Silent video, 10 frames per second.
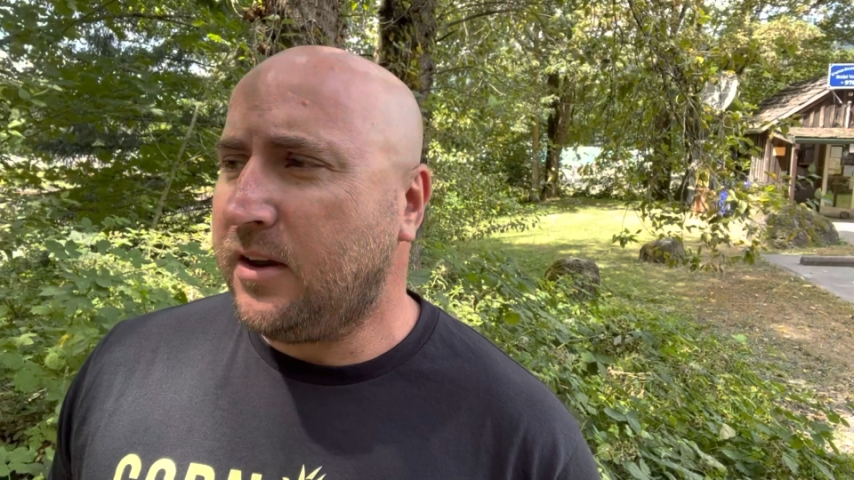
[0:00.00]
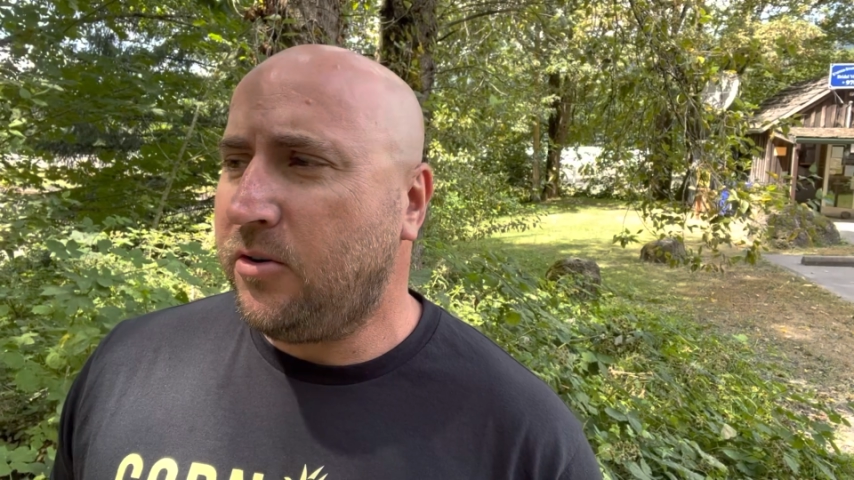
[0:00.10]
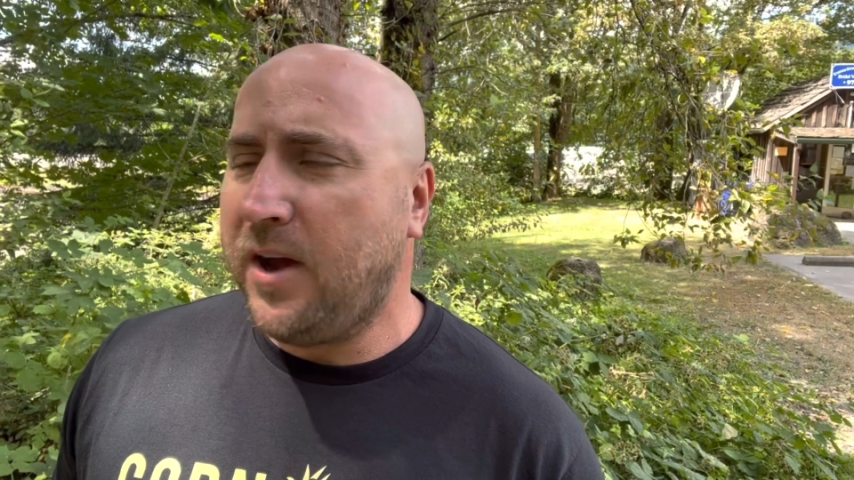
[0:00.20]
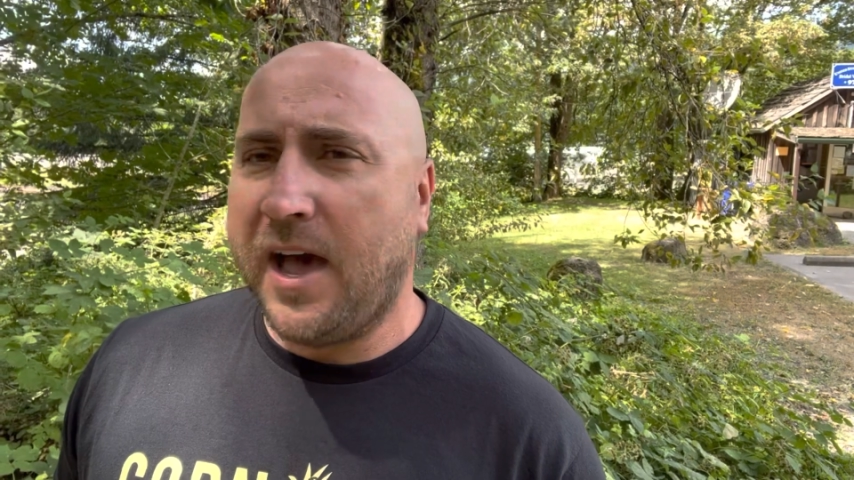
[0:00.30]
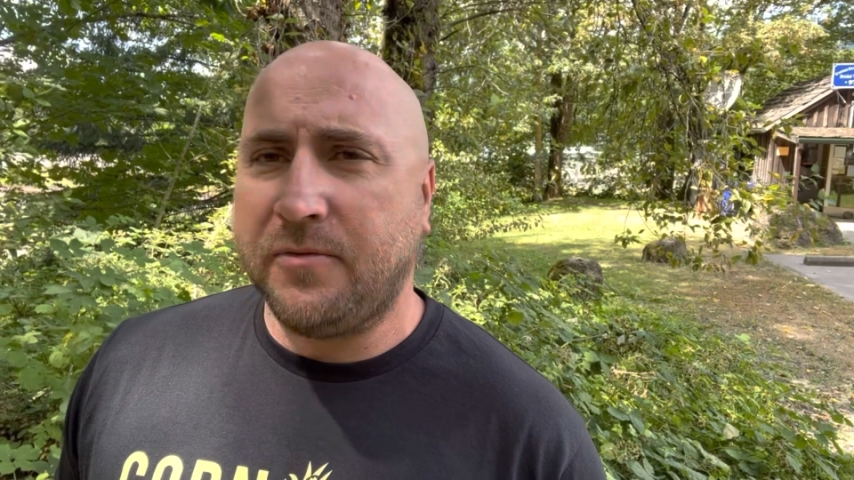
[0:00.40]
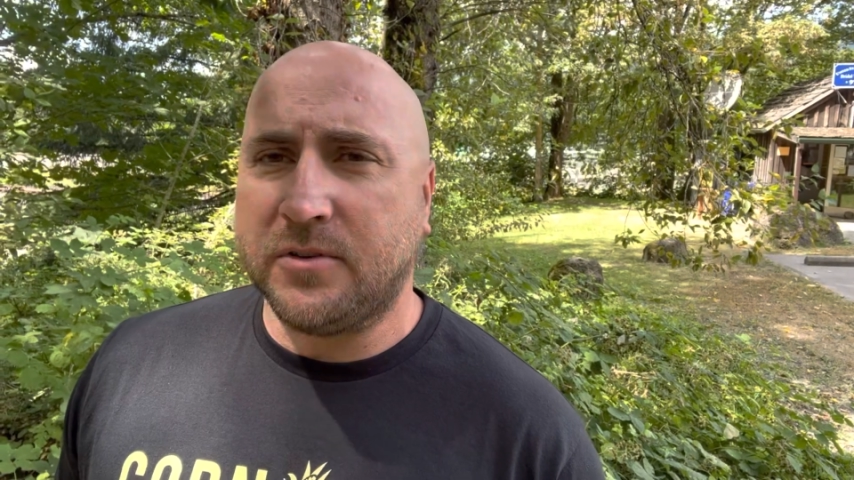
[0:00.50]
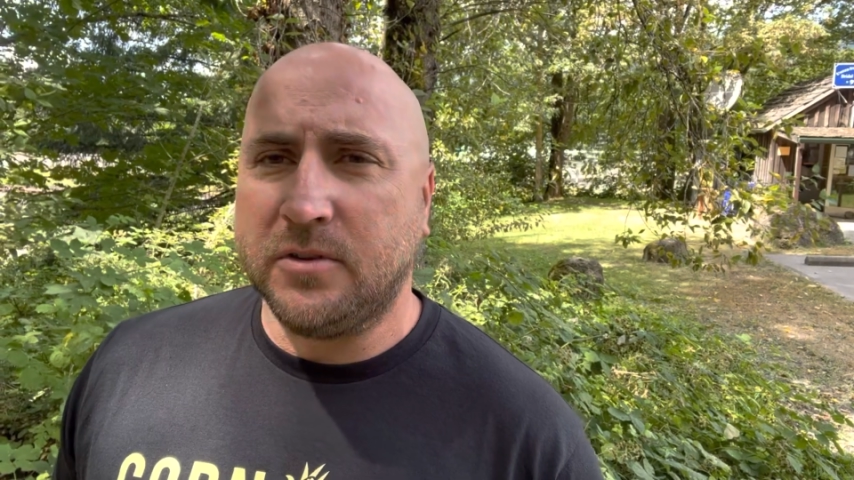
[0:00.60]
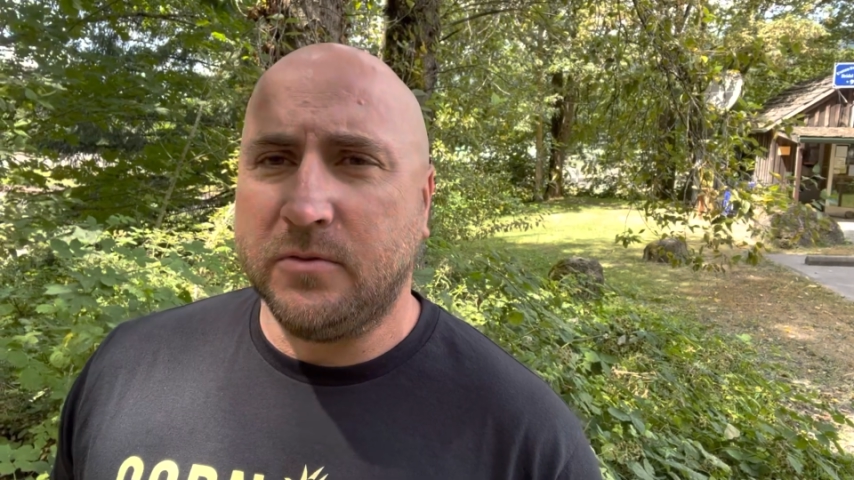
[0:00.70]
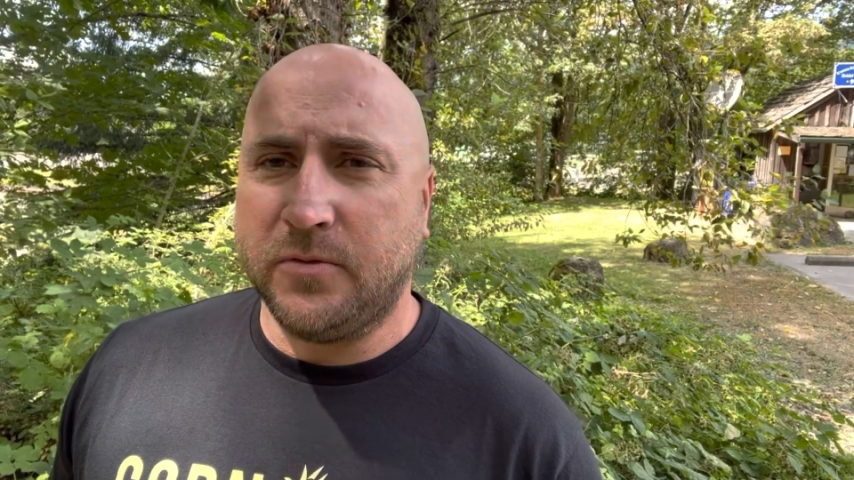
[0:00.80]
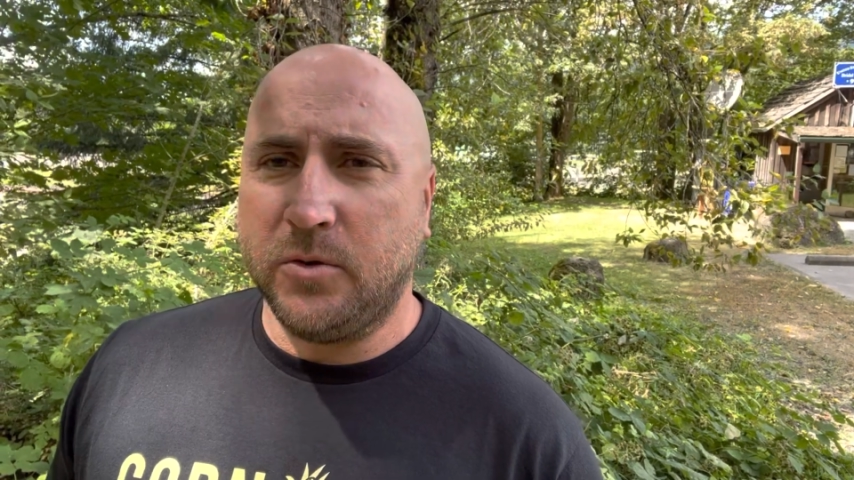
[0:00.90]
craft
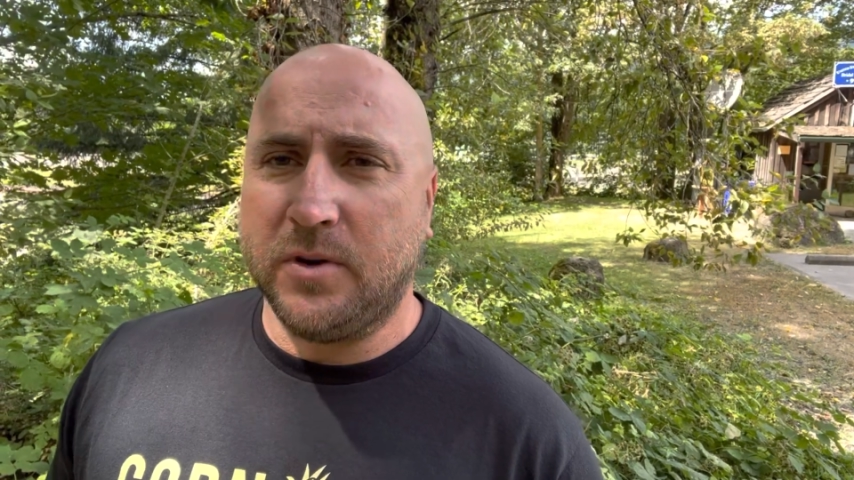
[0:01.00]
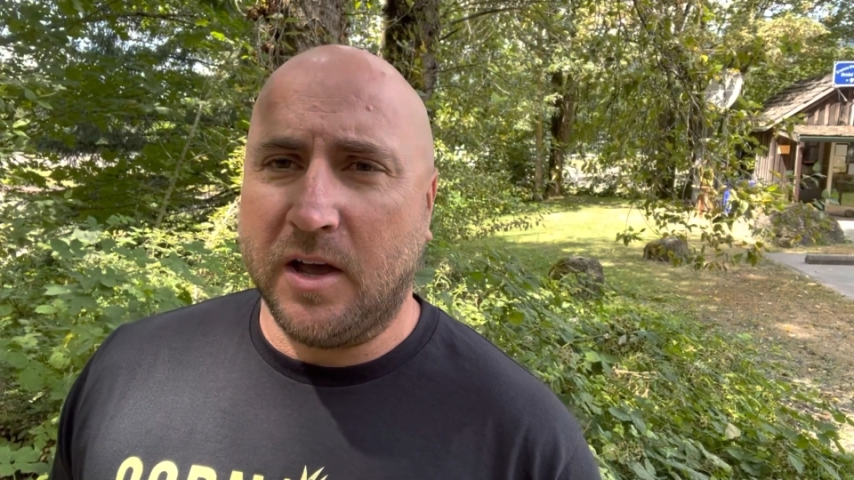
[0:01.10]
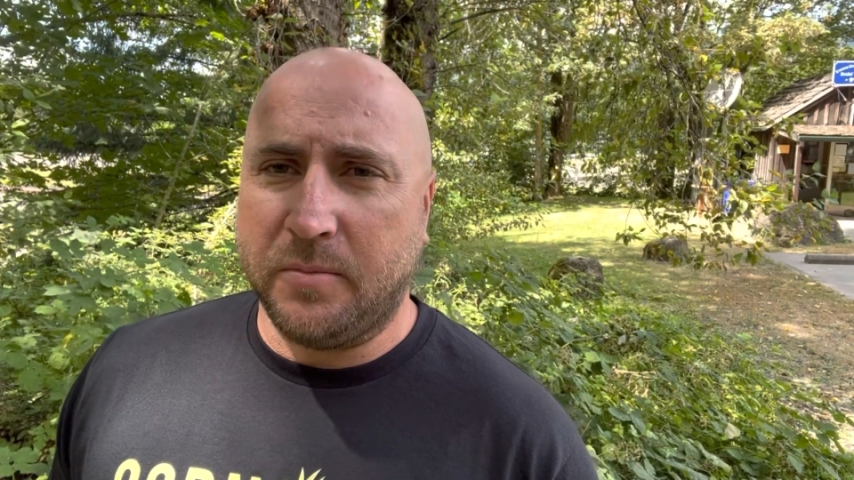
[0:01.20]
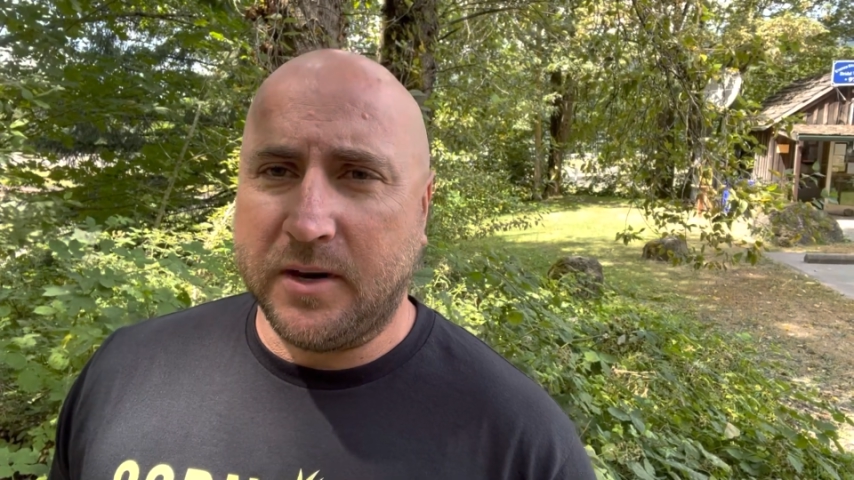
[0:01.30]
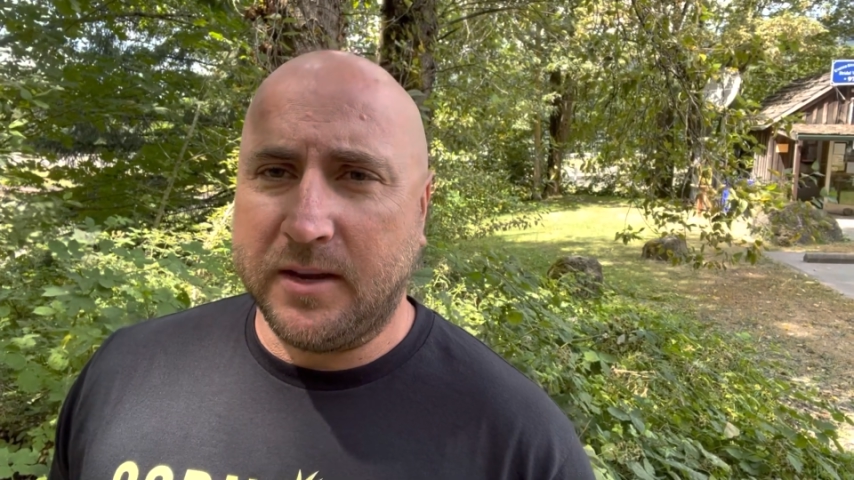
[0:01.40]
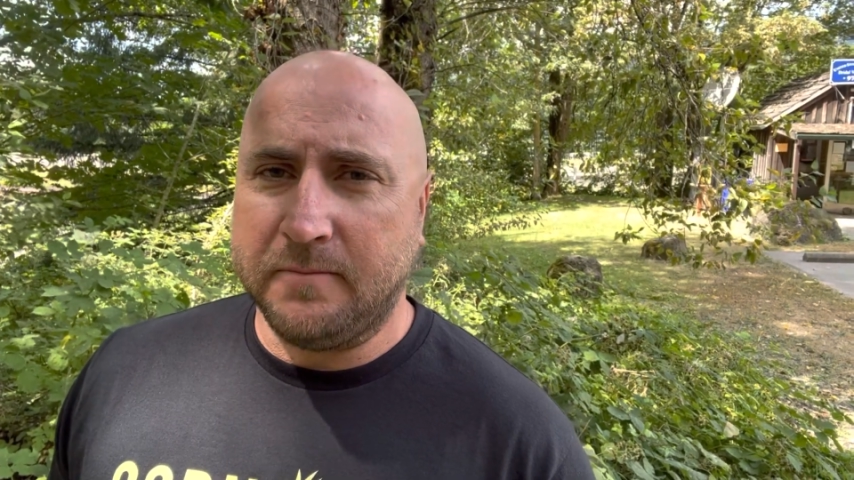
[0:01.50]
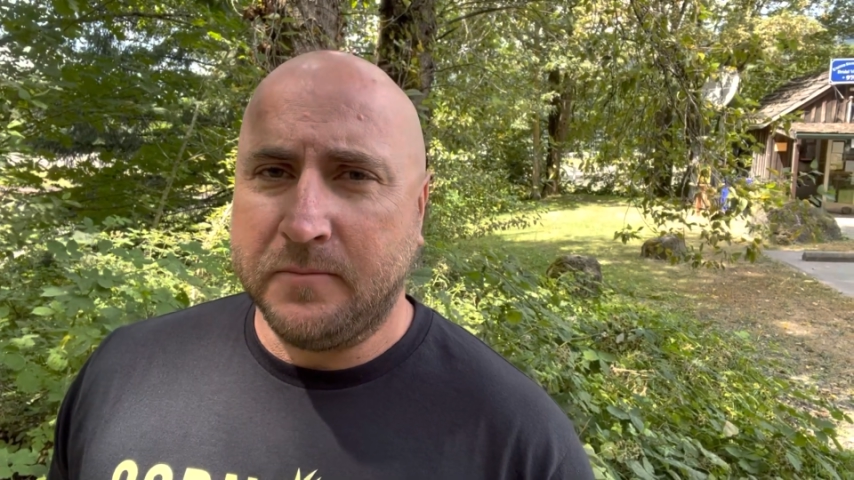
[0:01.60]
food company.